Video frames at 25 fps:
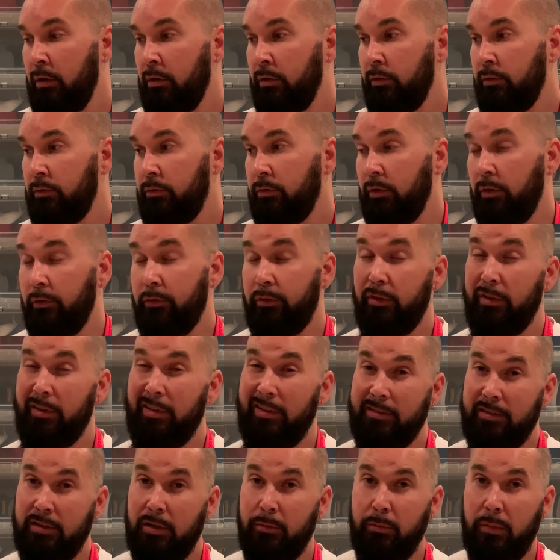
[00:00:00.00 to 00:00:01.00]
So for
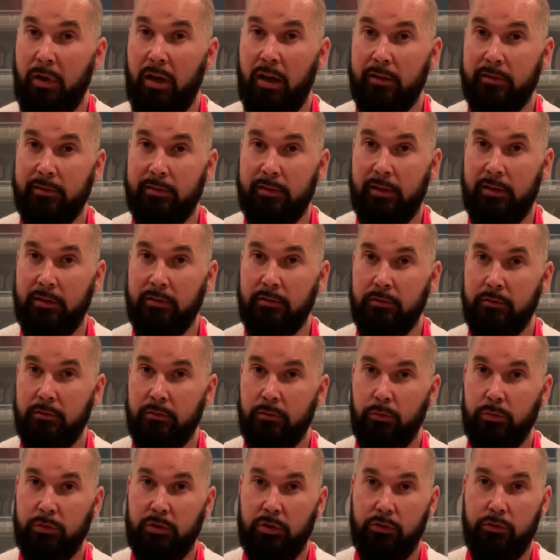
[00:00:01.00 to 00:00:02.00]
this unboxing
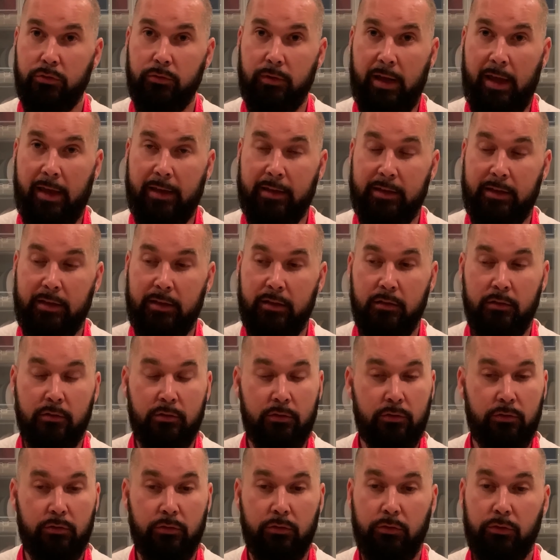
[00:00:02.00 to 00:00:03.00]
with the Dragy,
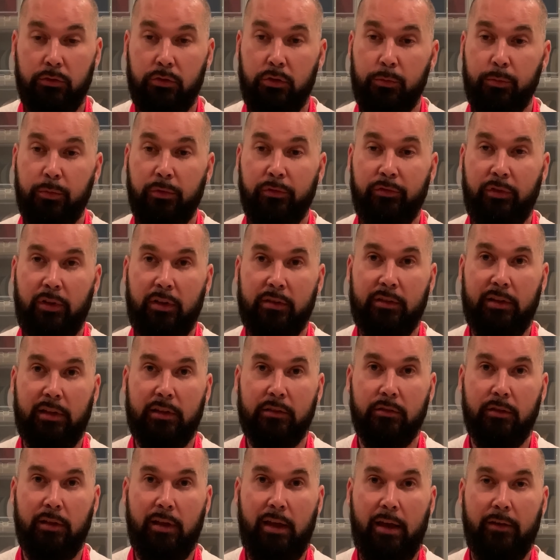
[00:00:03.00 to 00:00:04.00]
super fun
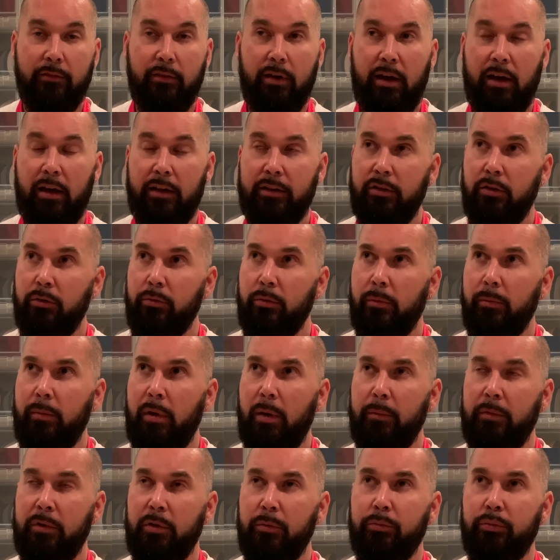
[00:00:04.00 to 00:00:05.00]
thing to have. I don't
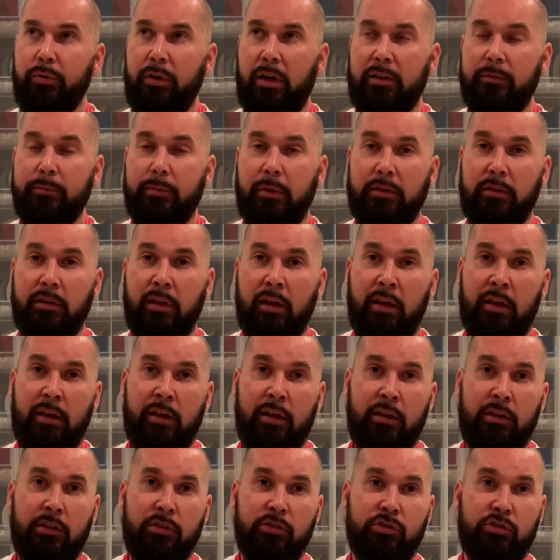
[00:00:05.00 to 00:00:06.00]
remember the price, but
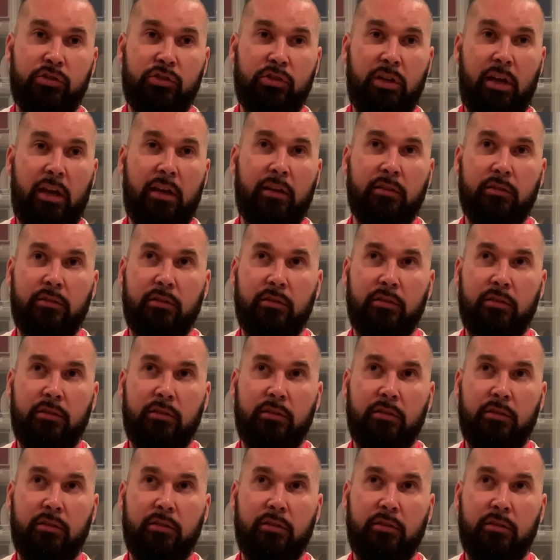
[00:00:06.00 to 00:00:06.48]
check